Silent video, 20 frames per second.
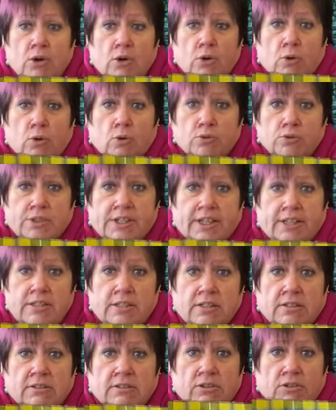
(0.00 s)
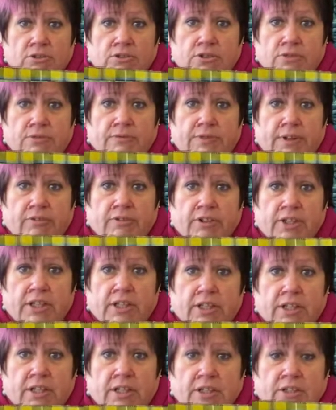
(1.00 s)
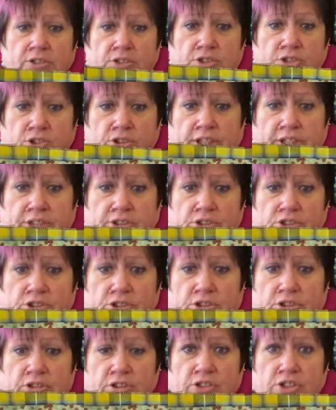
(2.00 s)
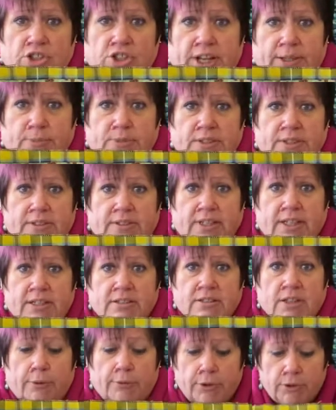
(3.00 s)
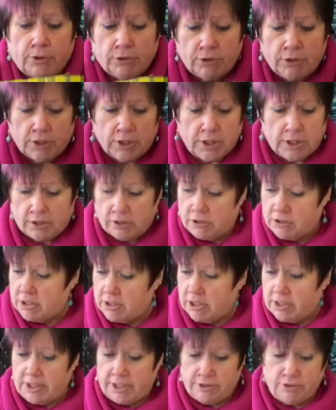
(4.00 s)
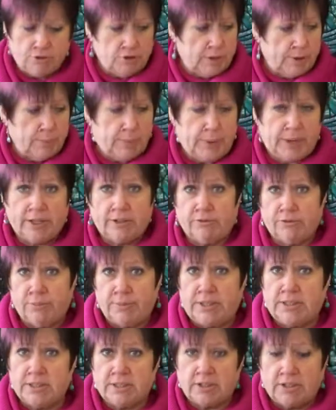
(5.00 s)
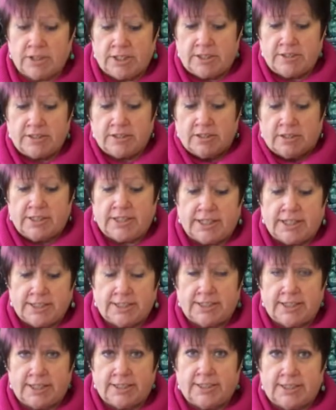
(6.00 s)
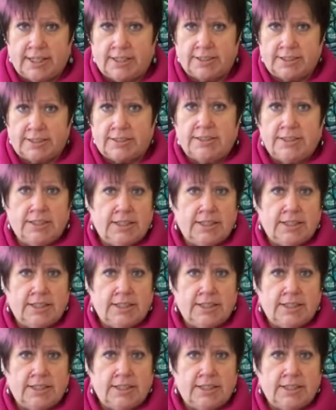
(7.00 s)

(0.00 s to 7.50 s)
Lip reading: All did lots of very strange shapes and things going on, because I literally picked from either side, added,